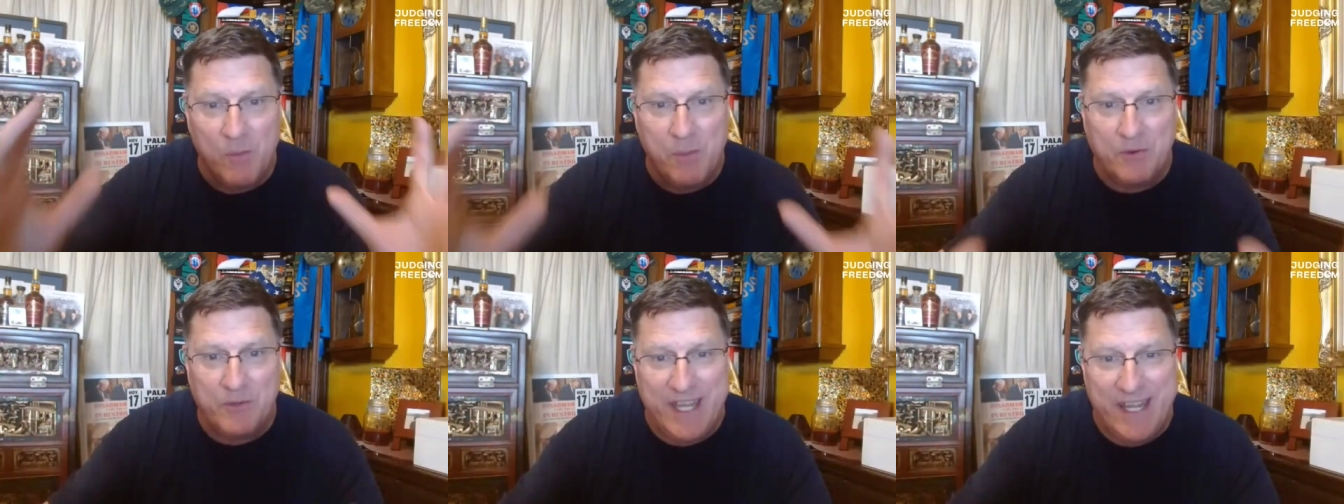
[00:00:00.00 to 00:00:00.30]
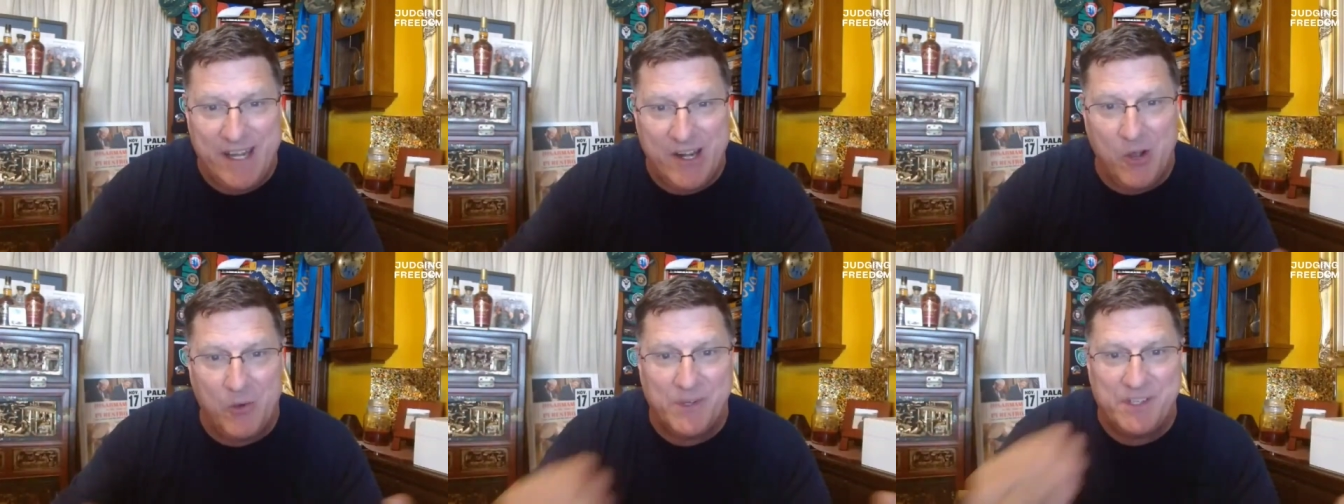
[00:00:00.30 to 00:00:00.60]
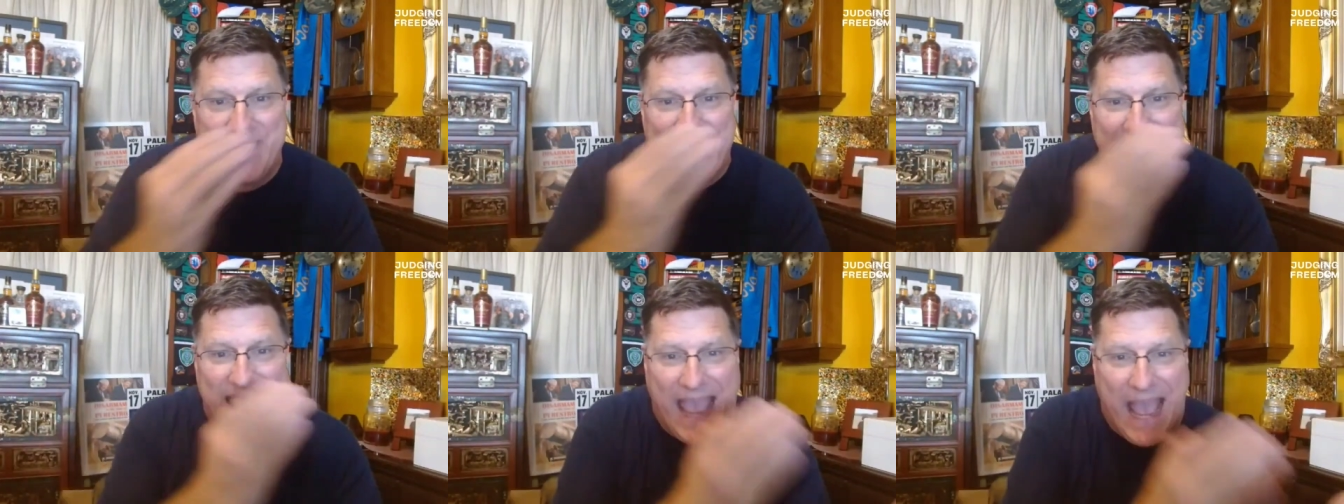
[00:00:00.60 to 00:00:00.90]

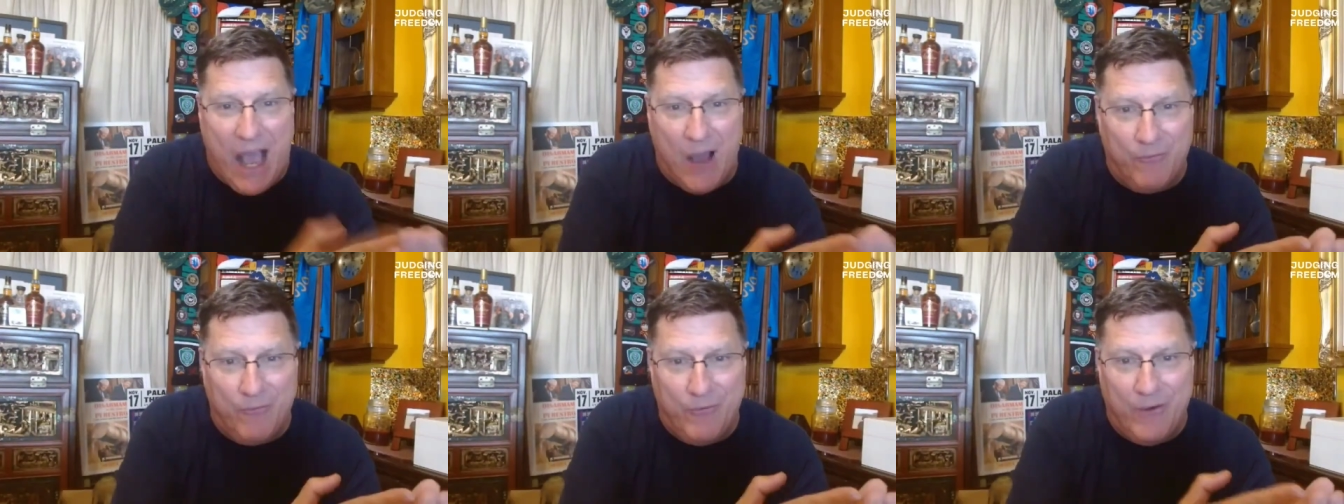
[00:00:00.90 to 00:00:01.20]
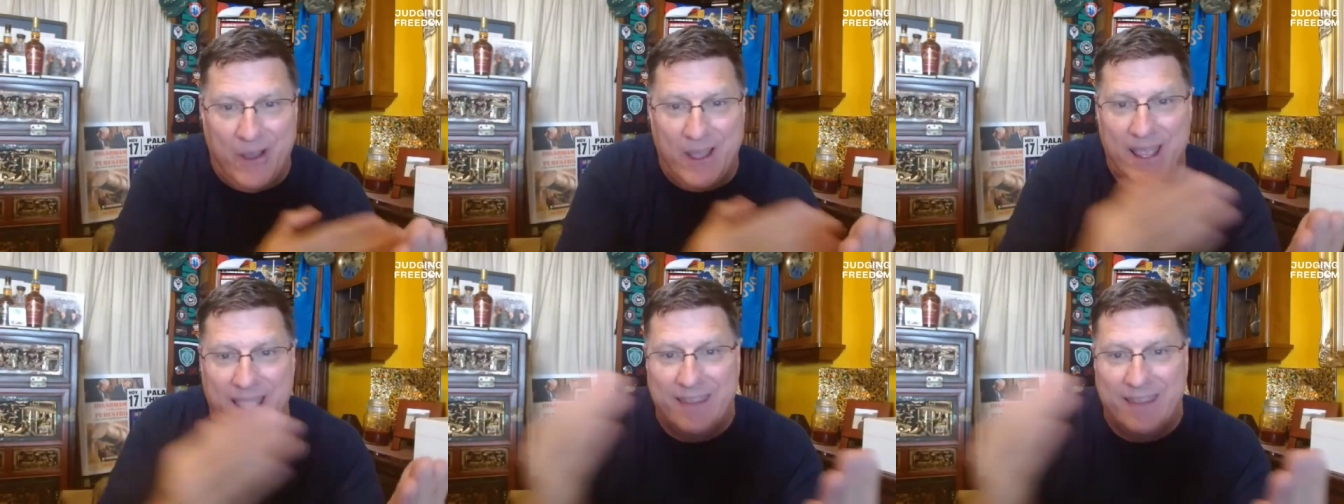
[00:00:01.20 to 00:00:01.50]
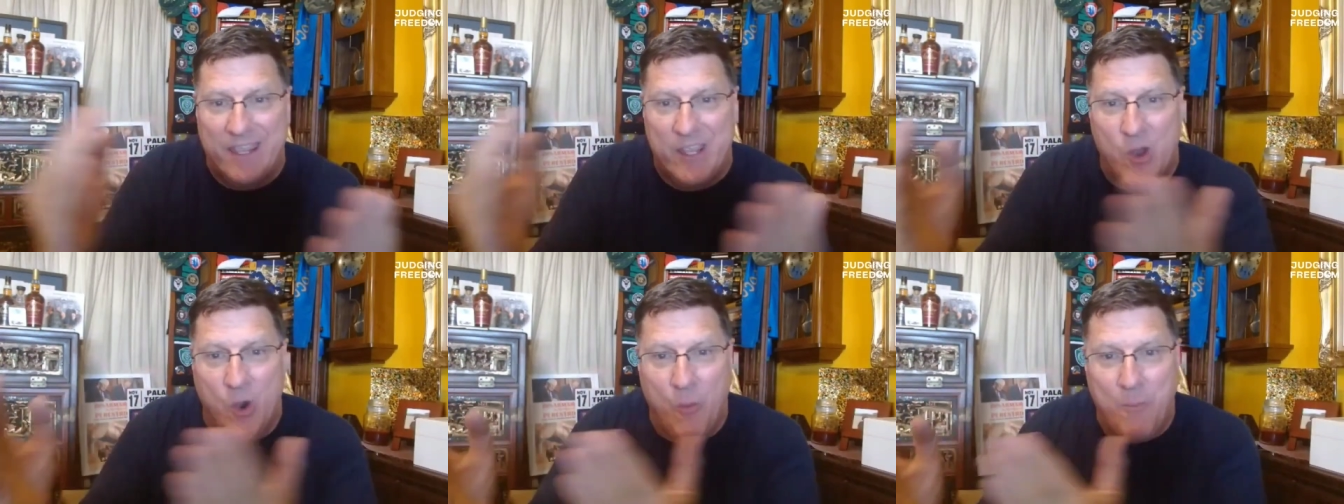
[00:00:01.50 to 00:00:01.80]
Robotino is the
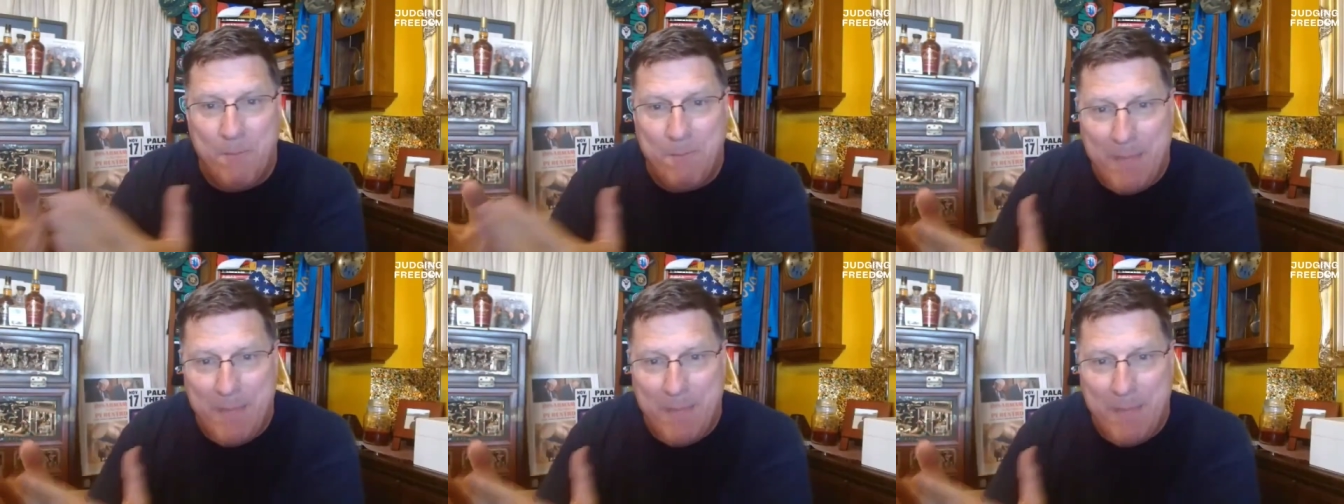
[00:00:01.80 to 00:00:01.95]
alpha and the